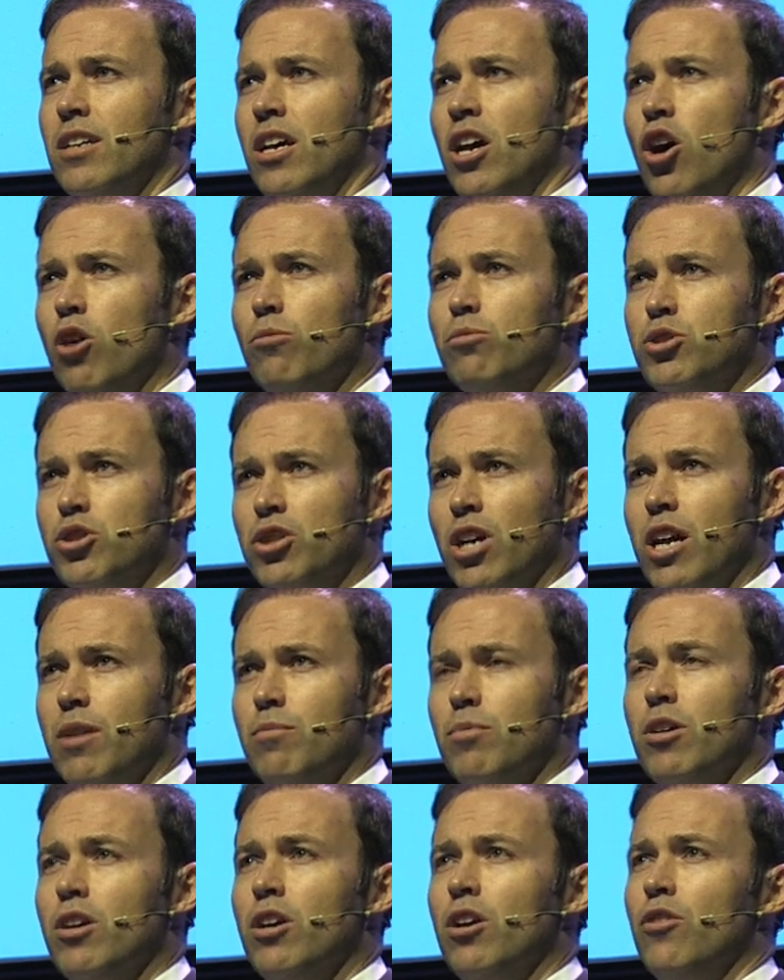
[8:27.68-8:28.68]
to help
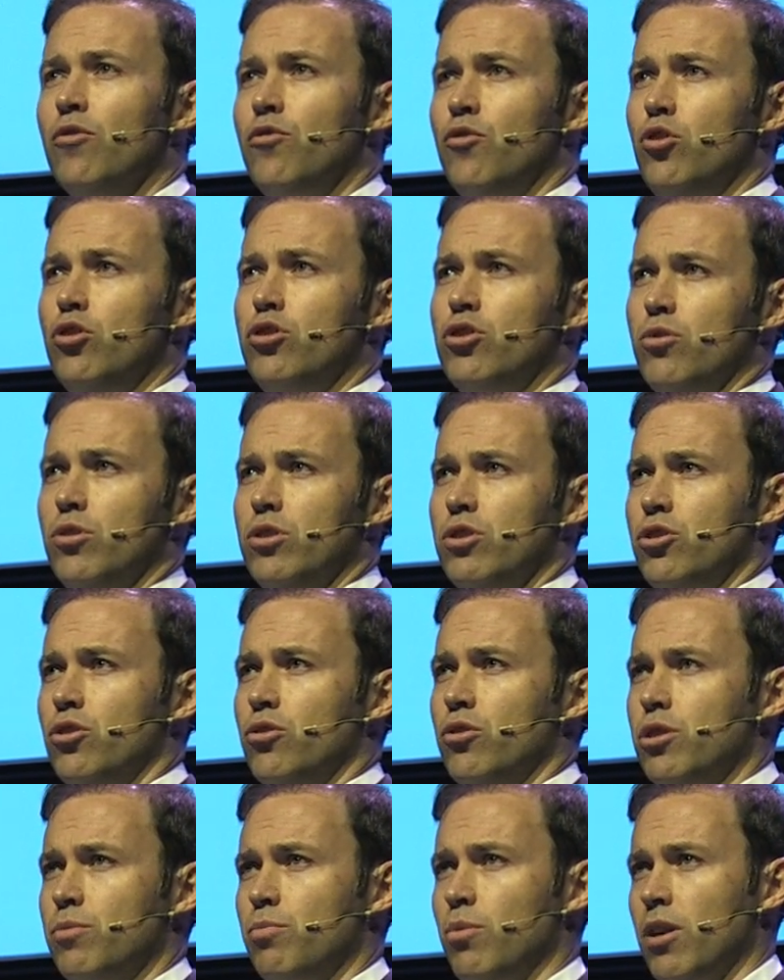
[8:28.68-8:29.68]
shape future
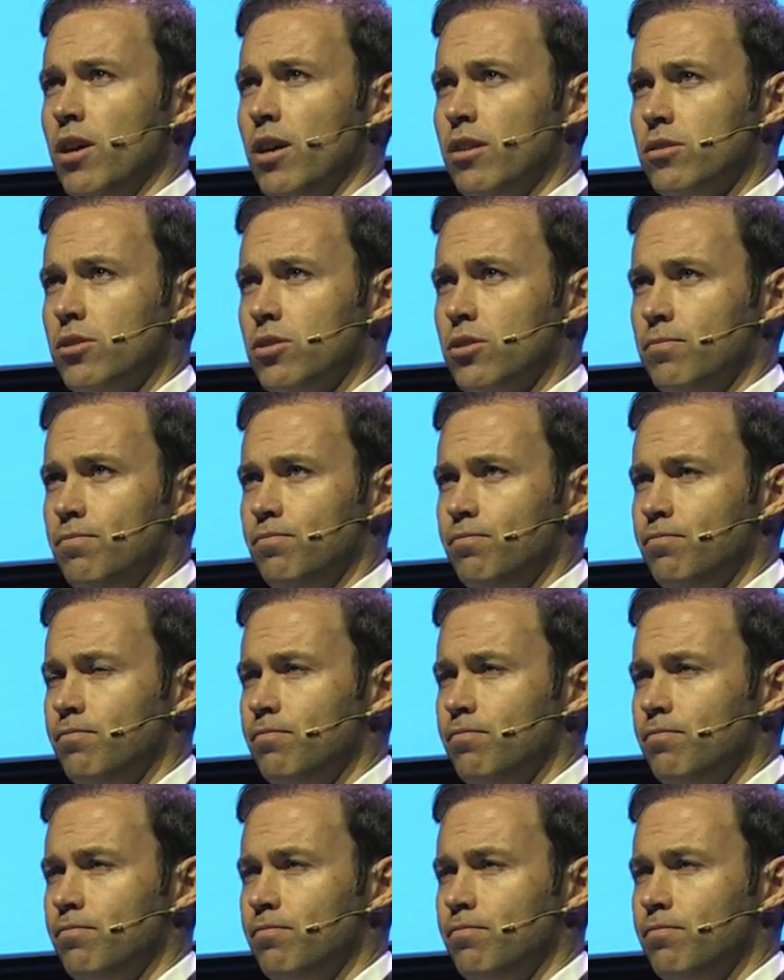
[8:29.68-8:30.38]
insurance products.